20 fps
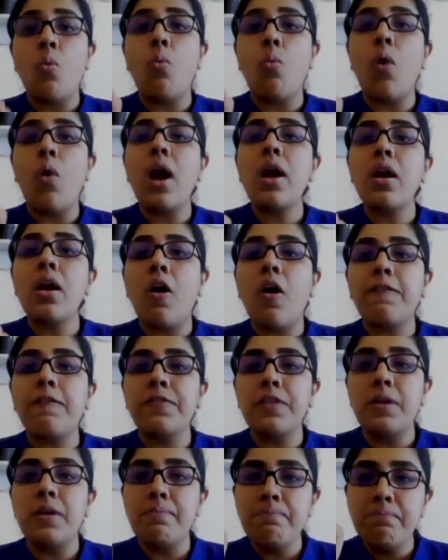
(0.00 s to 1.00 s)
one
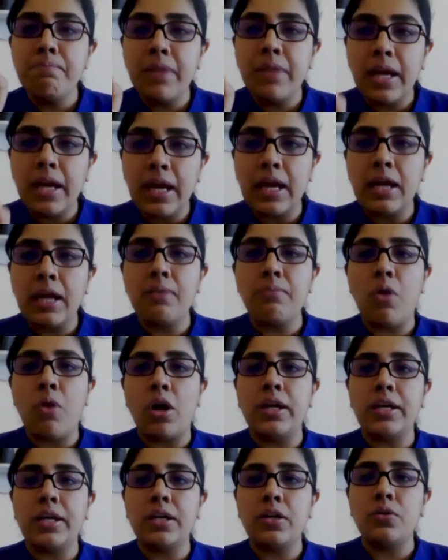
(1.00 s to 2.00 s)
of the main
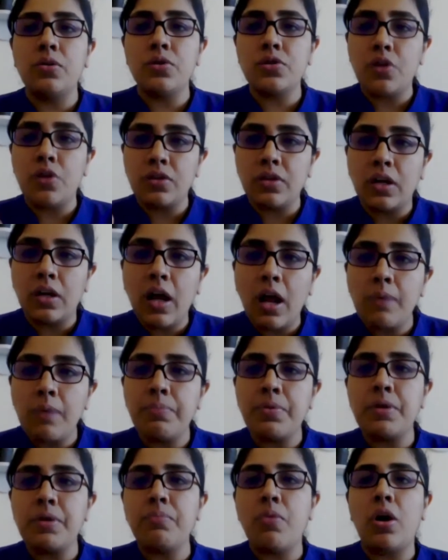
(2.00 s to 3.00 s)
molecules or the
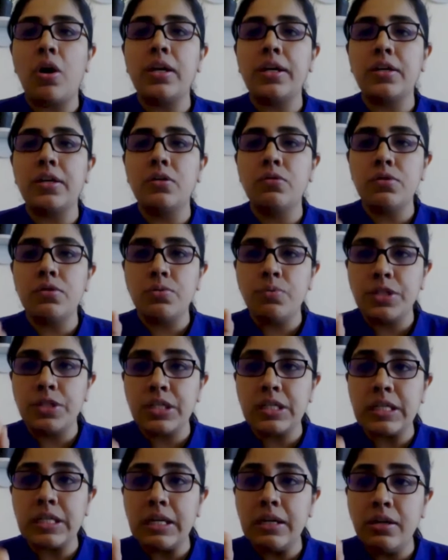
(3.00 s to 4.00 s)
culprit molecules which
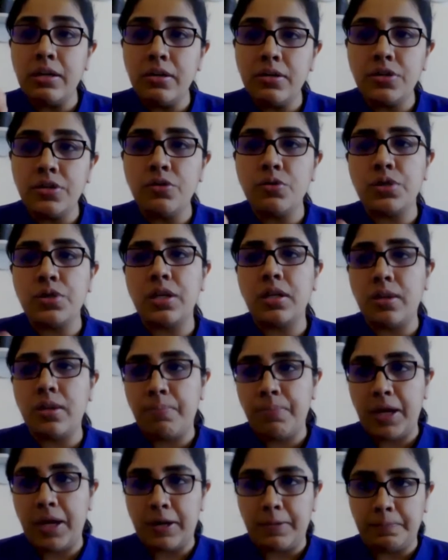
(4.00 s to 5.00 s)
is inducing the
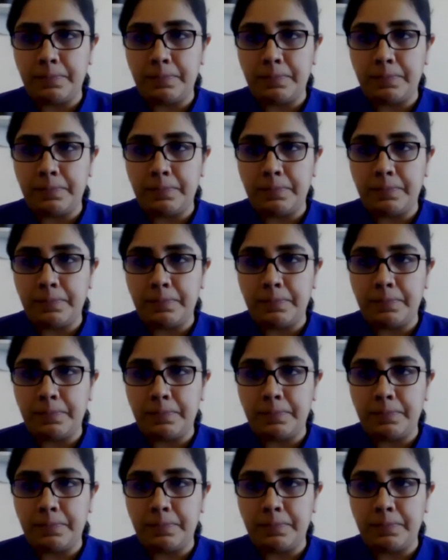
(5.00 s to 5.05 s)
pain.